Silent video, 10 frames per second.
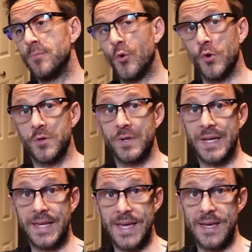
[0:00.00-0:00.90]
ordering
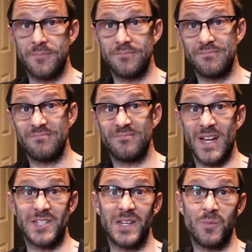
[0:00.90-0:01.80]
a kit,
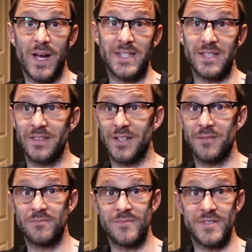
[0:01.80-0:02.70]
actually waiting
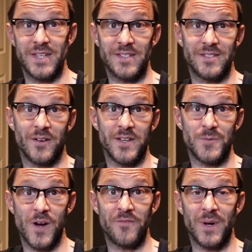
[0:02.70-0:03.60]
the 6, 9,
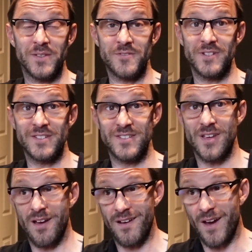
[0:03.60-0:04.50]
12 months for it to
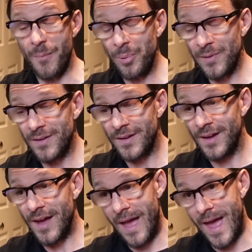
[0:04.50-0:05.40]
turn up,
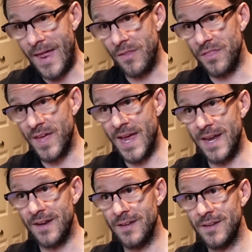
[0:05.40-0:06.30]
and
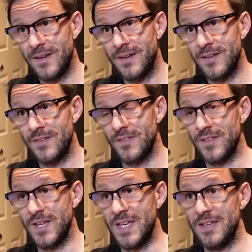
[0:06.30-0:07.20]
then
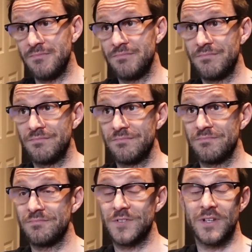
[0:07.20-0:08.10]
the
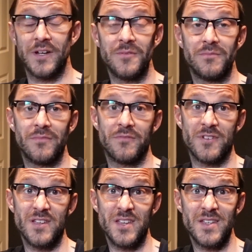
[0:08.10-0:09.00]

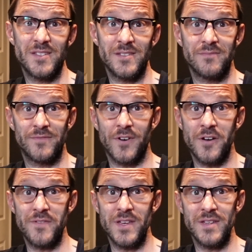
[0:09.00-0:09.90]
3 years,
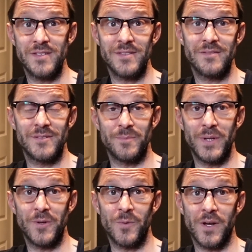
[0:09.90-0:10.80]
5 years to
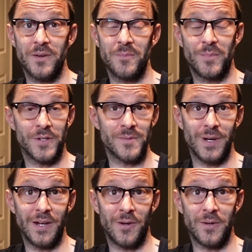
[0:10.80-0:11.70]
build one,
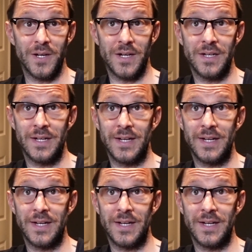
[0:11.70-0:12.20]
possibly longer,